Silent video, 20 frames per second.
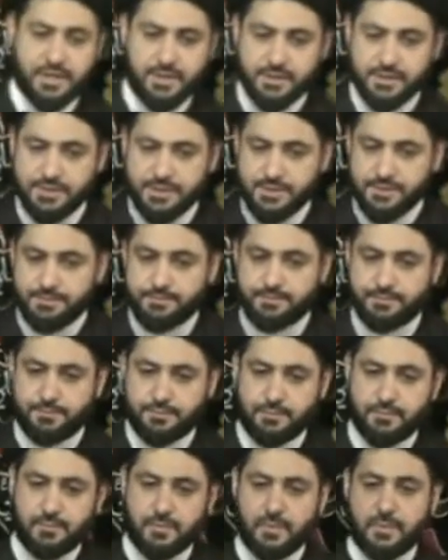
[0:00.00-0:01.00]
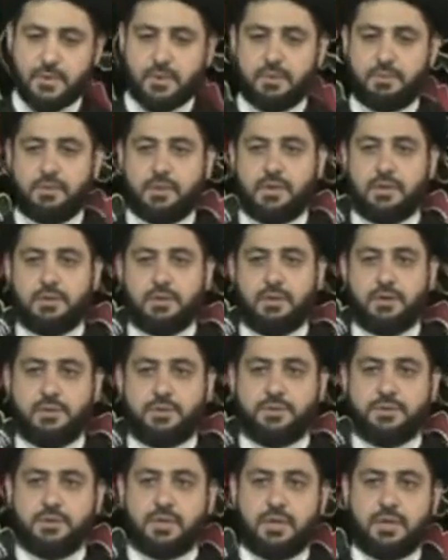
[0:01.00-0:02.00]
mu'minat, may Allah
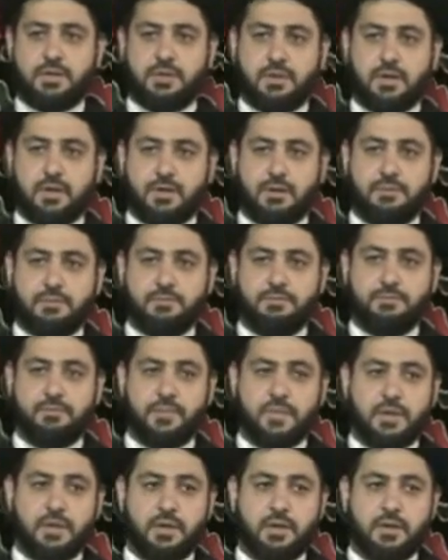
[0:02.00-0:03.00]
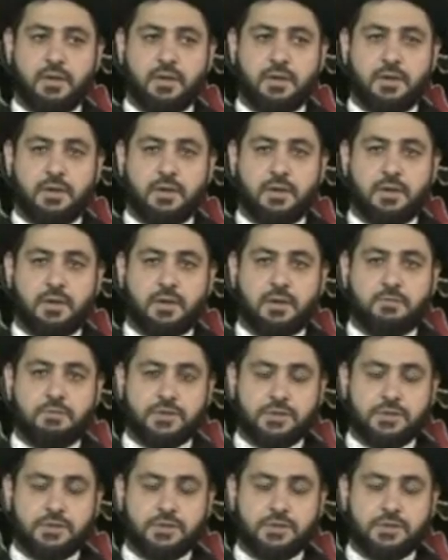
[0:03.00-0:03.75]
inshallah give